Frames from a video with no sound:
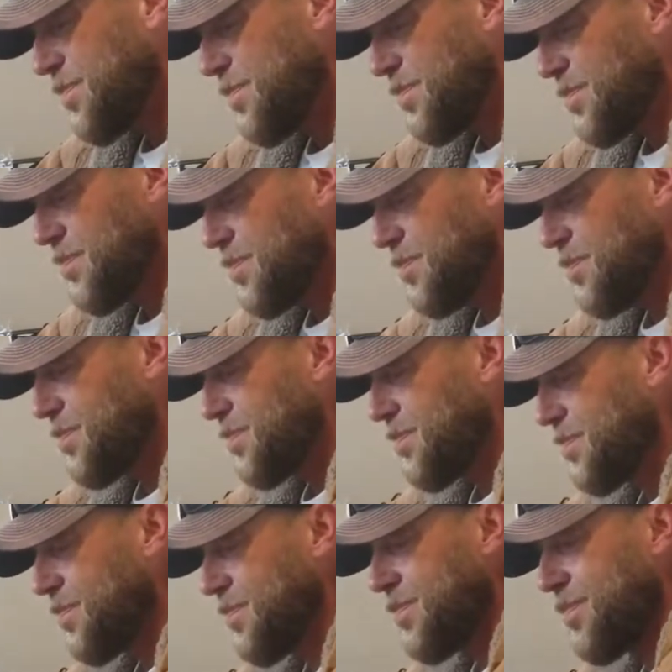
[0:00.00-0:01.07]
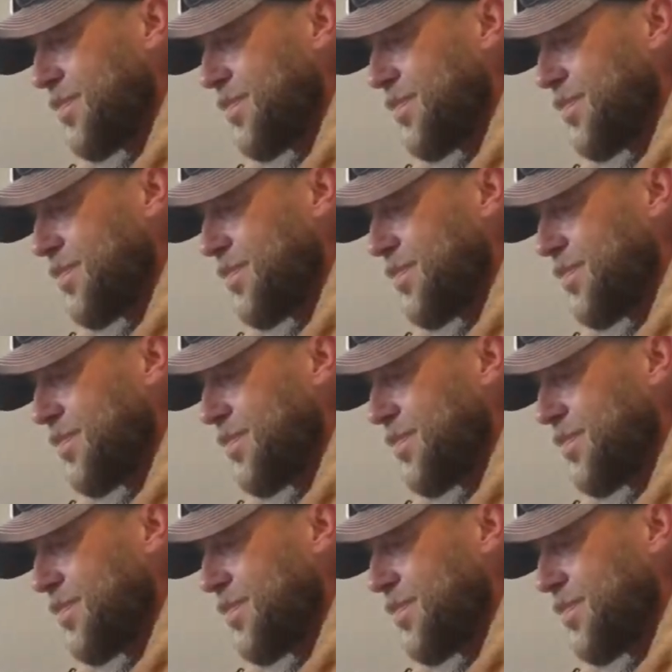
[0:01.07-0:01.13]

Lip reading: I'm just kidding.